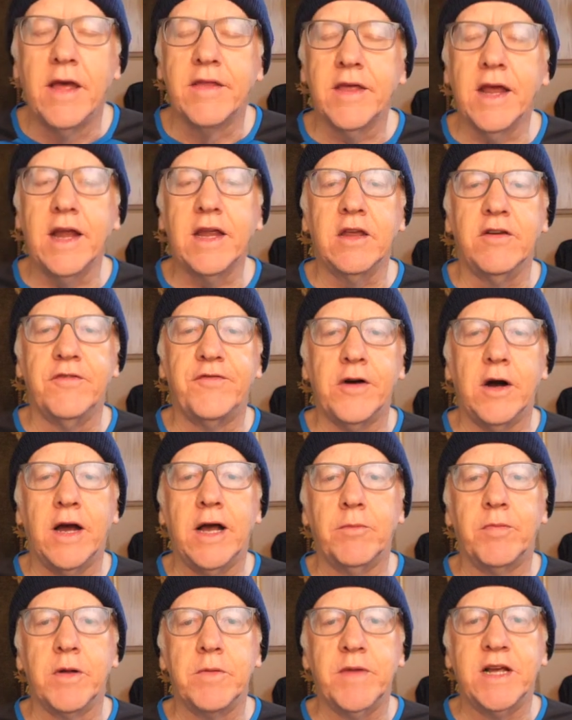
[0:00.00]
thank you for
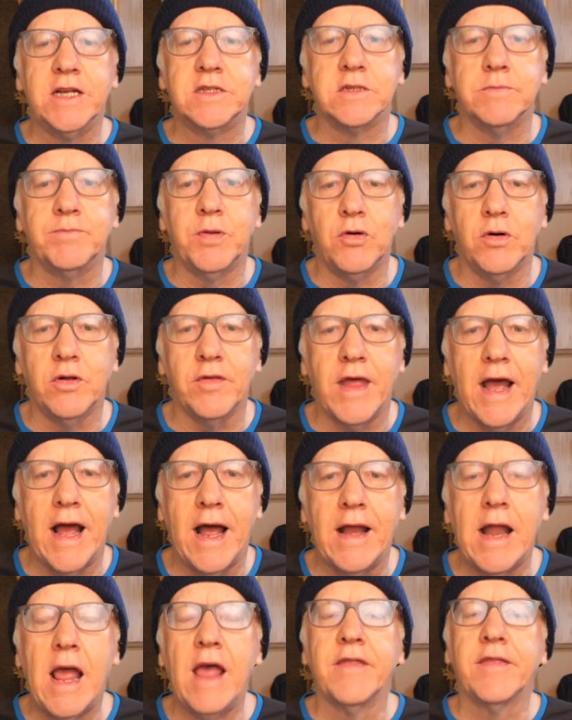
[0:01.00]
helping me support
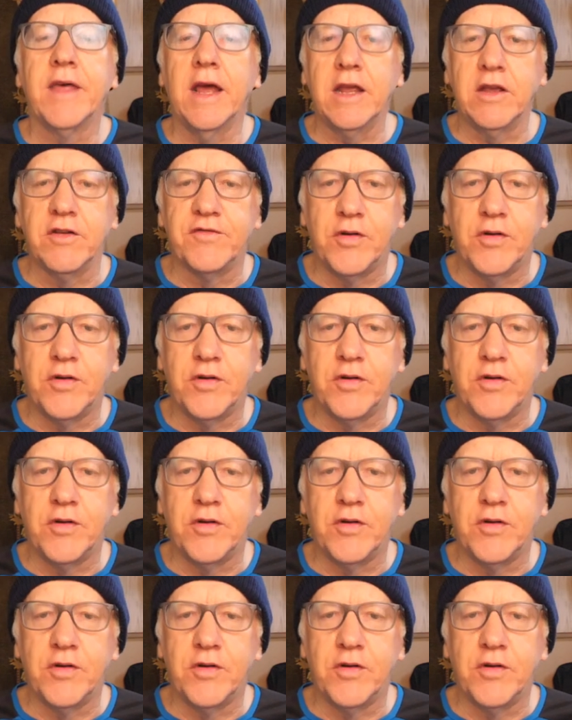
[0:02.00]
that. Thank you